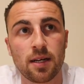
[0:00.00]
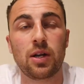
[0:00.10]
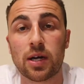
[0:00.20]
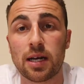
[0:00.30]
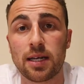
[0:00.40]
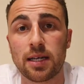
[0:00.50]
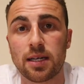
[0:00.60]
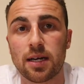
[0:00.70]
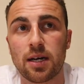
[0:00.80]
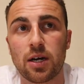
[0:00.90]

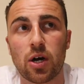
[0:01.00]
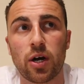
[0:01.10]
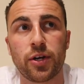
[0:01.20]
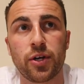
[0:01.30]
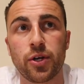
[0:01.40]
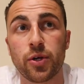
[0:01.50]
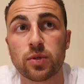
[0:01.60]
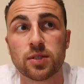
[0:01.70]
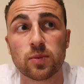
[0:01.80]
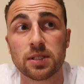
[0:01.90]
Luckily, uh, I knew
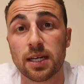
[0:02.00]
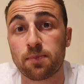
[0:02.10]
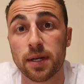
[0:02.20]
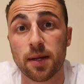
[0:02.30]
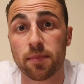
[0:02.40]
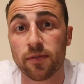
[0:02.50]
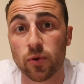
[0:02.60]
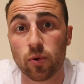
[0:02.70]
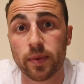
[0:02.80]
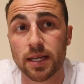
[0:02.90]
someone that had been in
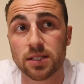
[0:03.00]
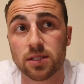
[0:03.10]
before me,